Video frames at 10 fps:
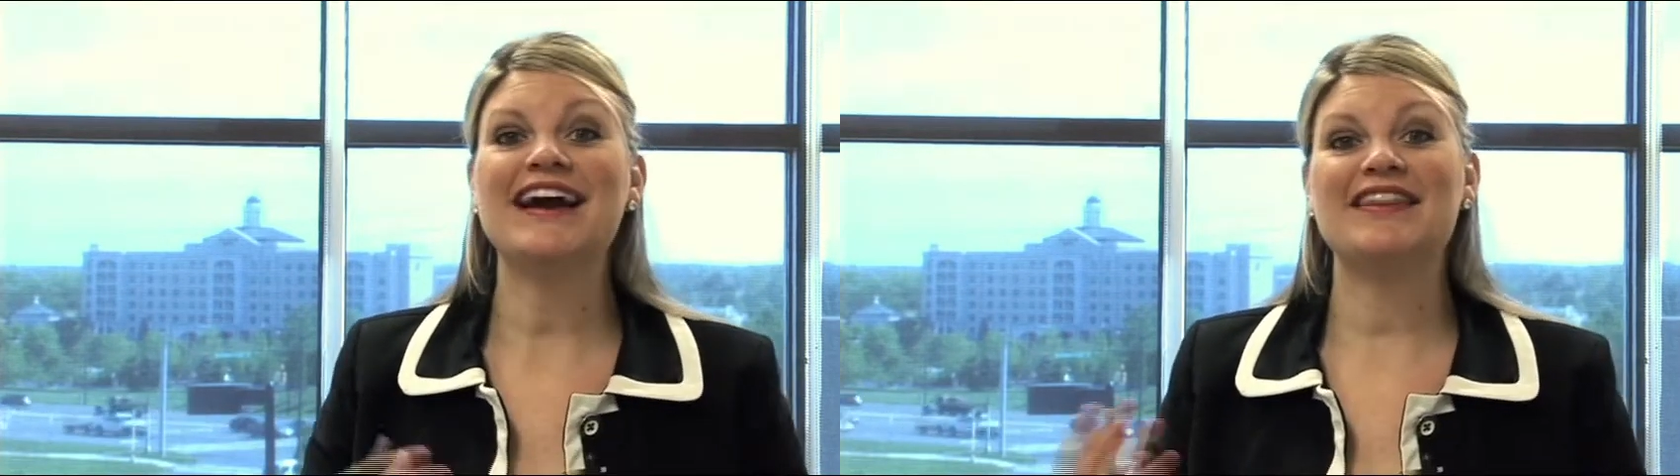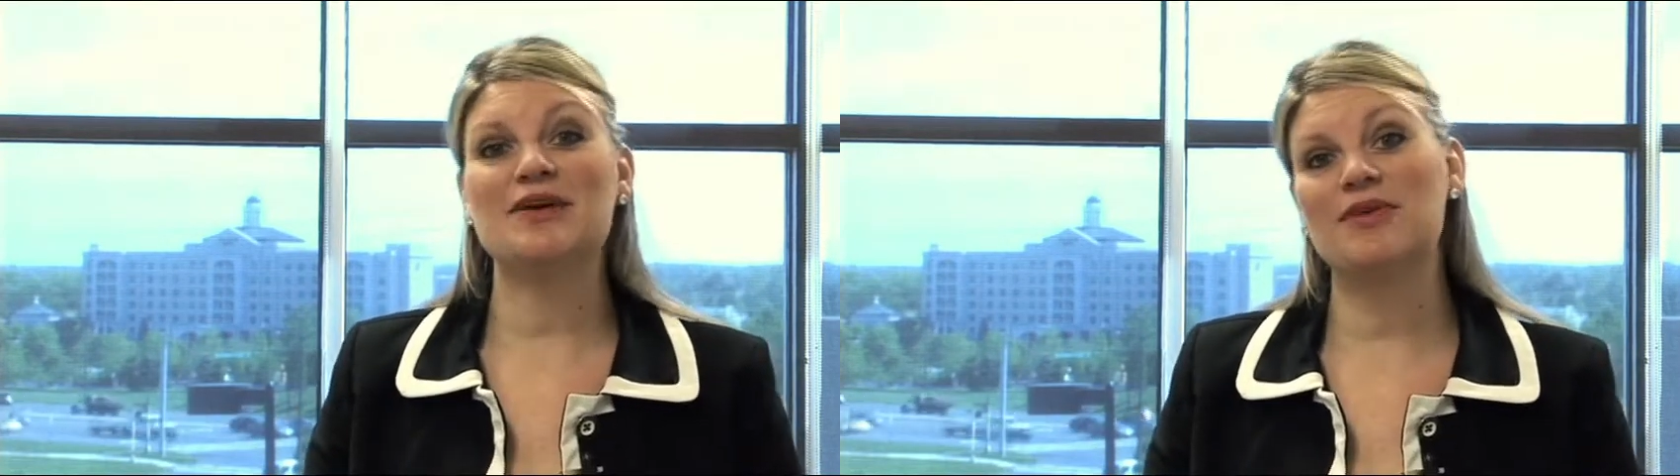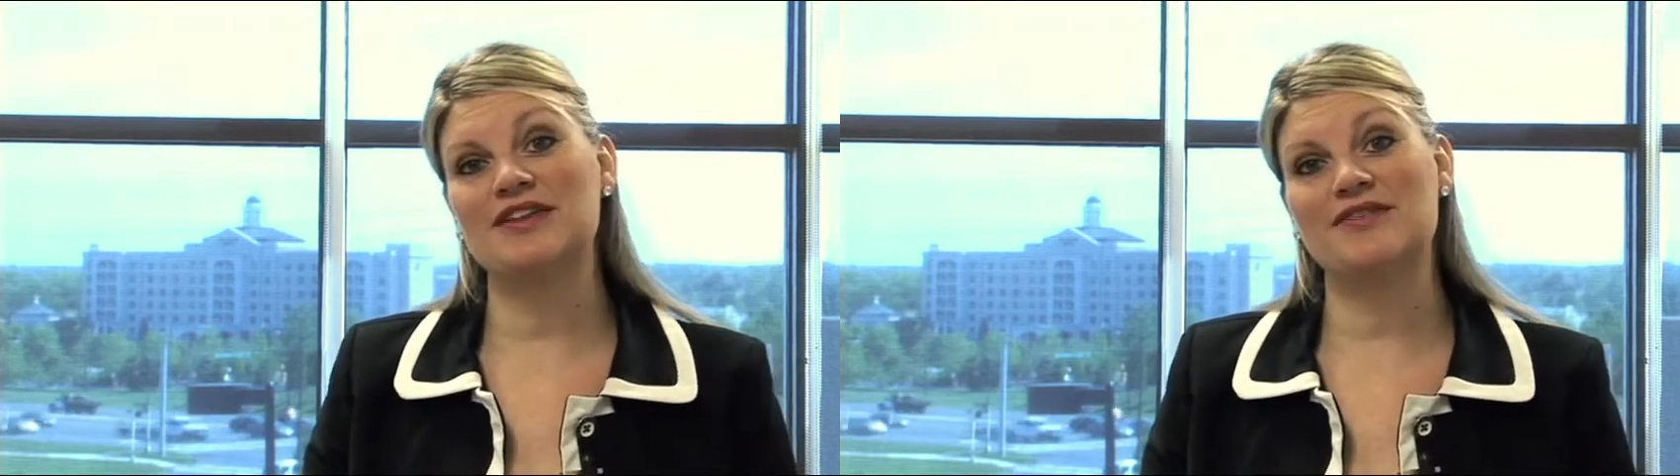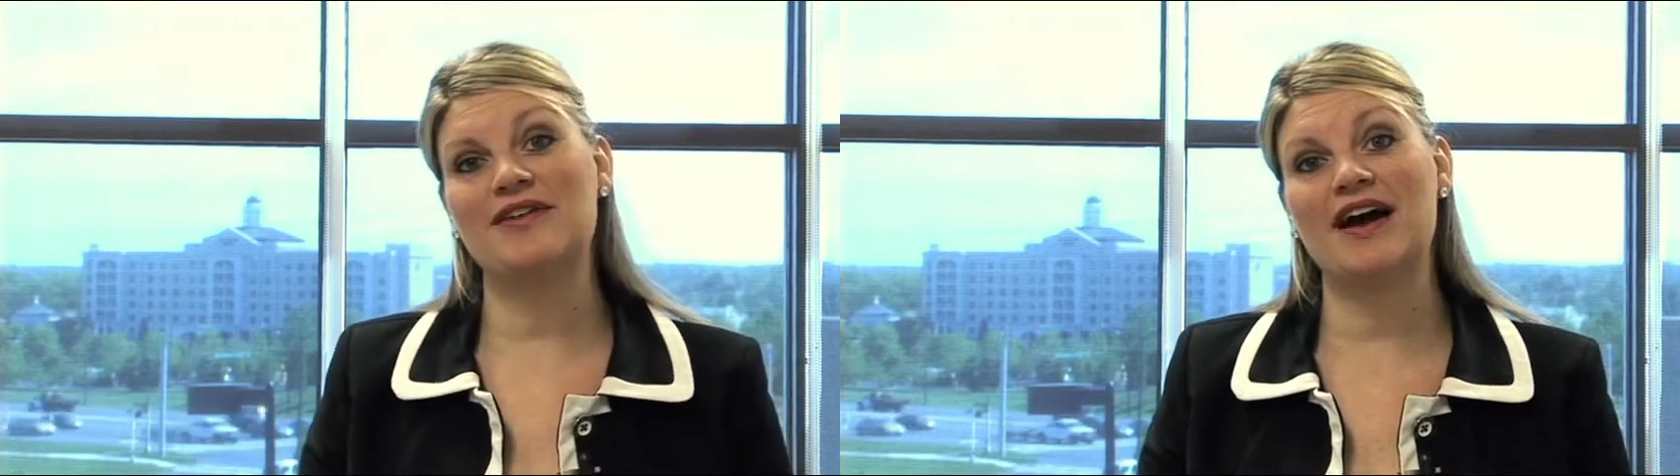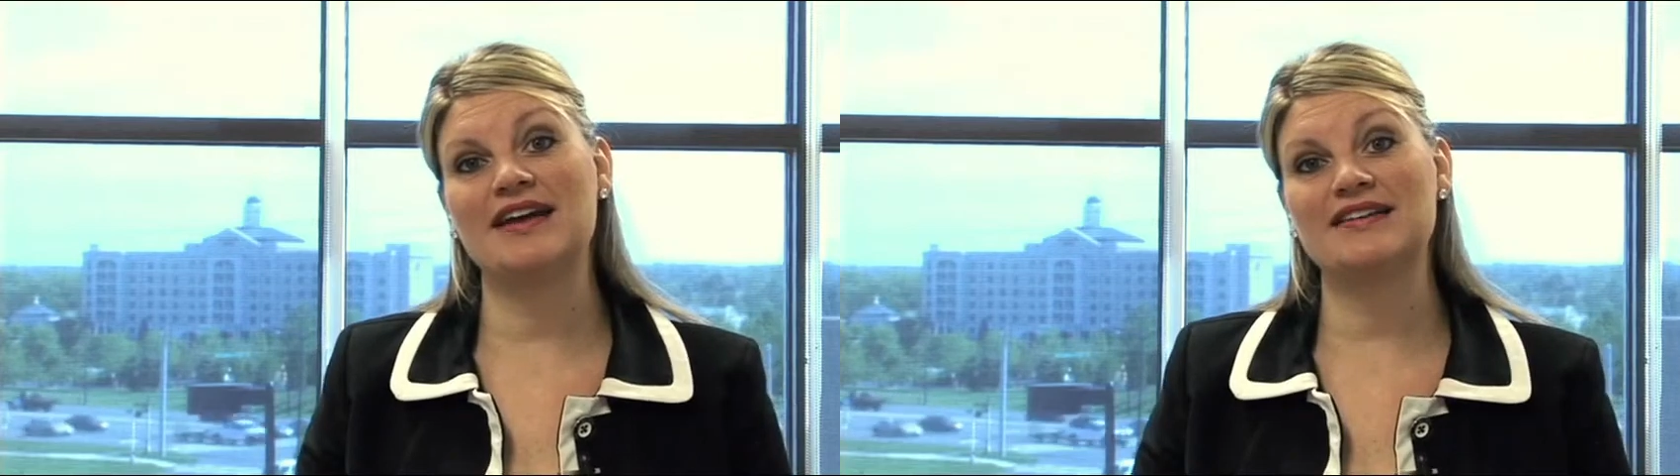and then what they
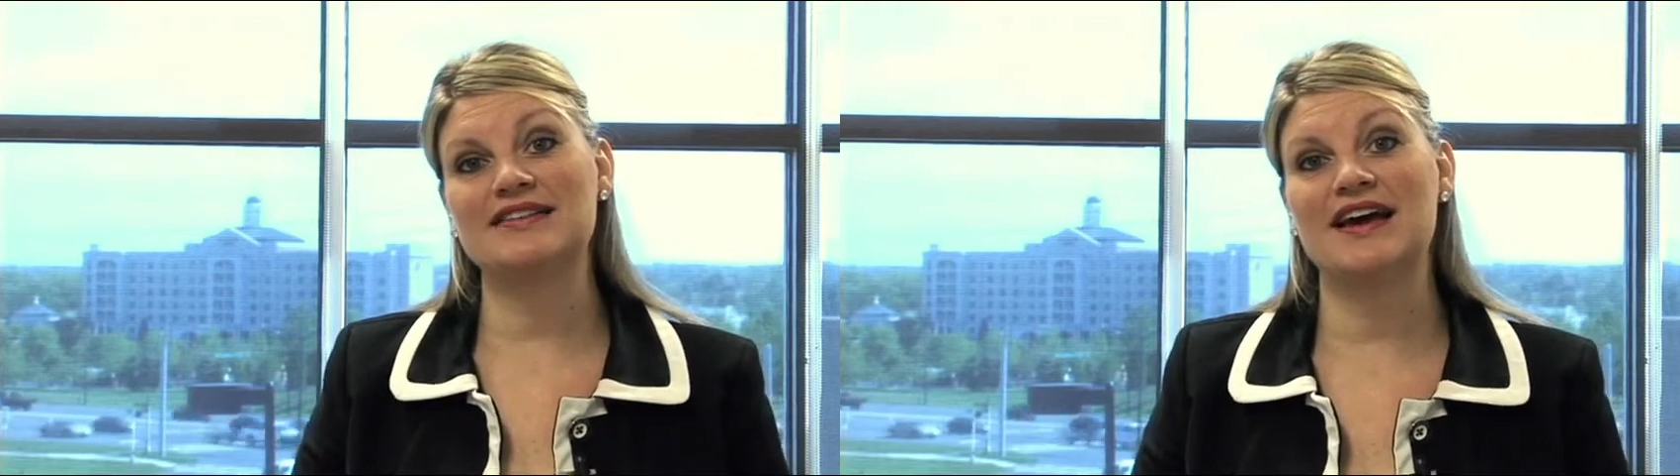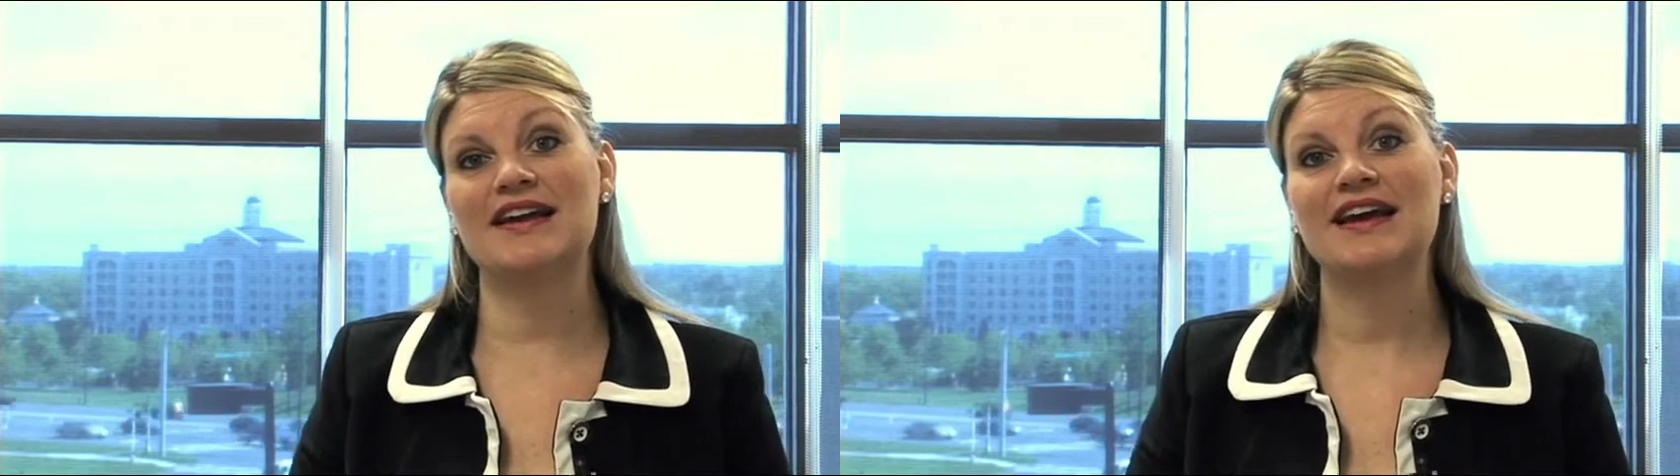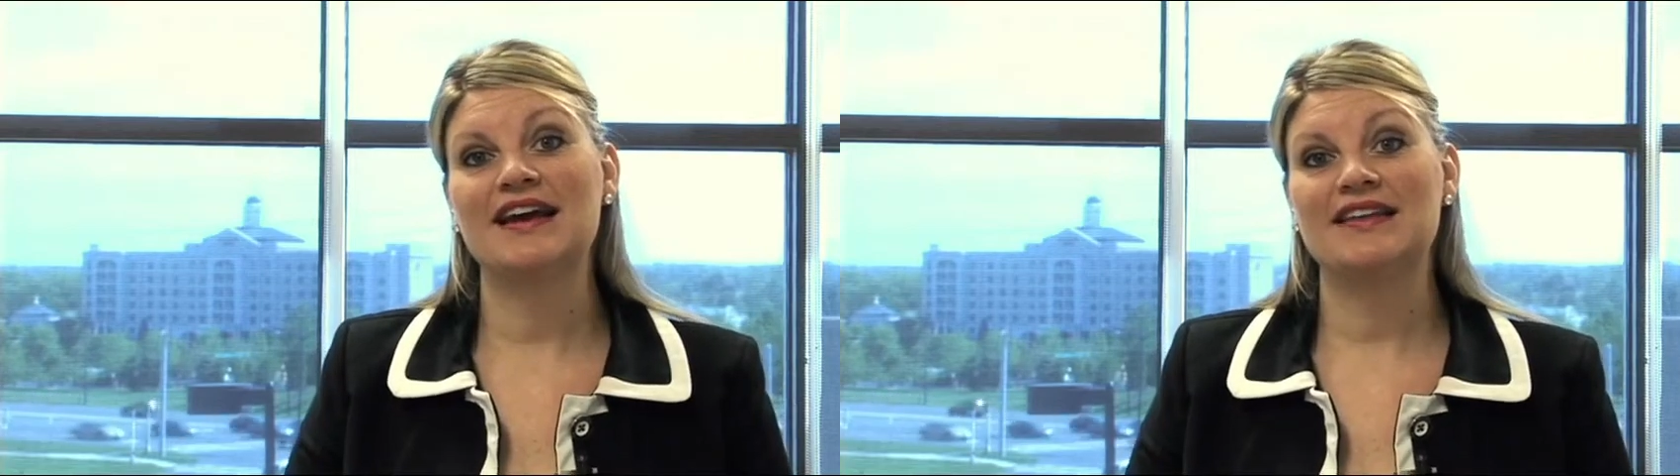find is that